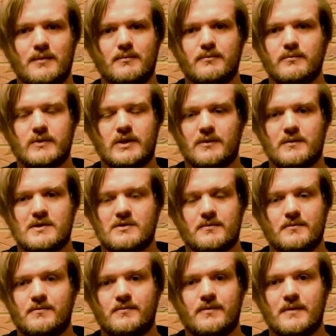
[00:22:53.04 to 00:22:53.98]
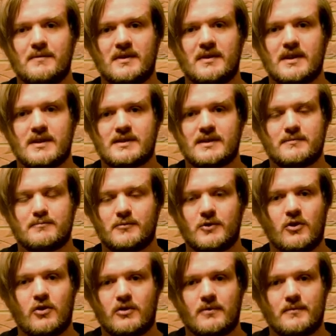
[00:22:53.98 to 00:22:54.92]
Even whenever if he gets
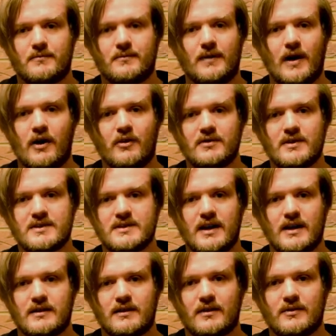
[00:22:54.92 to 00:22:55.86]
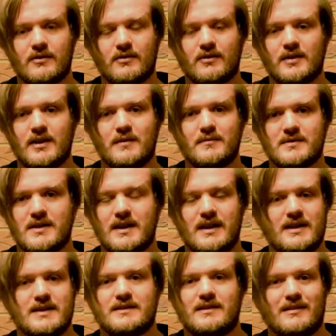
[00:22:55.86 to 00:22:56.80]
caught on fire in the second and third games,
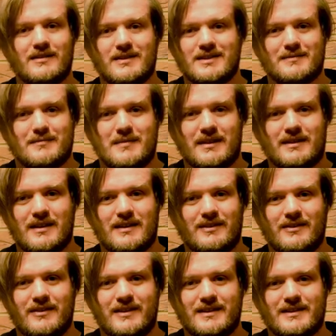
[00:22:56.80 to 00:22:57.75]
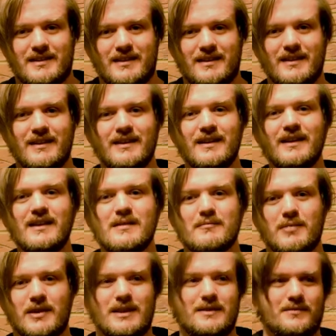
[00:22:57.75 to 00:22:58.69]
he still doesn't make that noise.
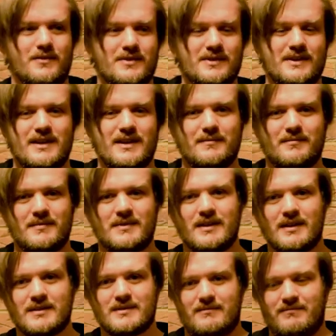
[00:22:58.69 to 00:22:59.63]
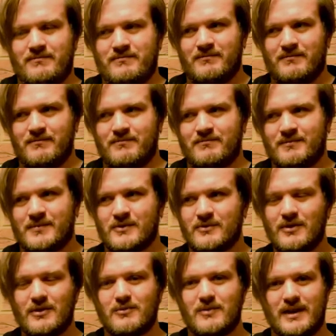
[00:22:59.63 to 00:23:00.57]
But in the first game, yes.
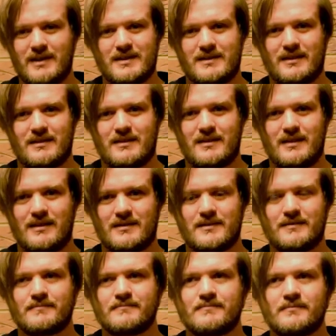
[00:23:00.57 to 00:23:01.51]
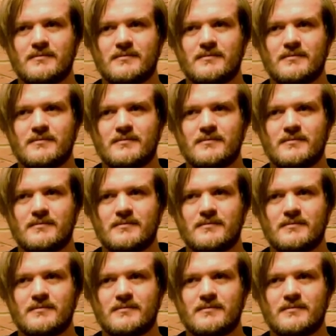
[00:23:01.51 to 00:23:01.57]
So I don't know why they did that.